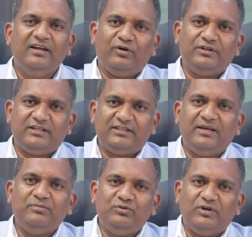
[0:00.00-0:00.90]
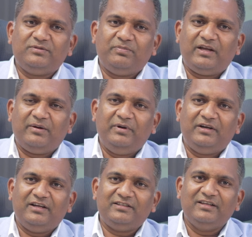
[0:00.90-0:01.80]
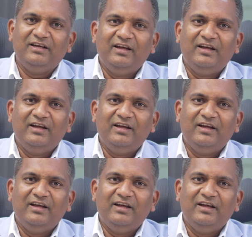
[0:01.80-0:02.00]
on the same US parameters,